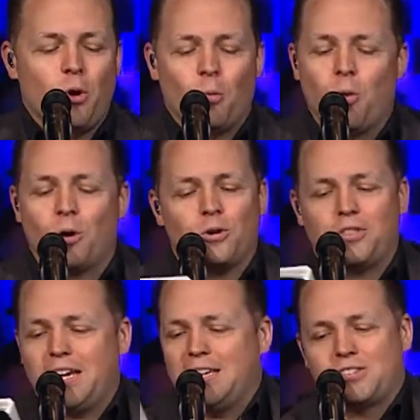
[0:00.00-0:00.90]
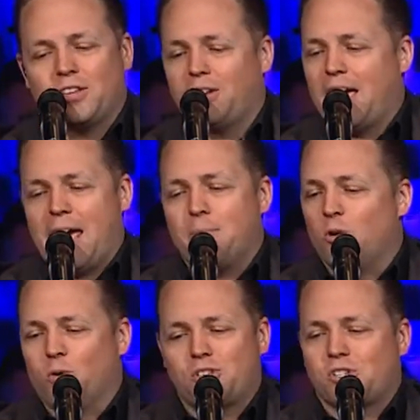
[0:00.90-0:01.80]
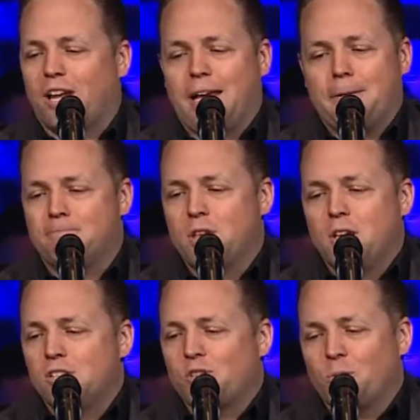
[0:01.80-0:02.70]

Worthy is the Lamb who was slain to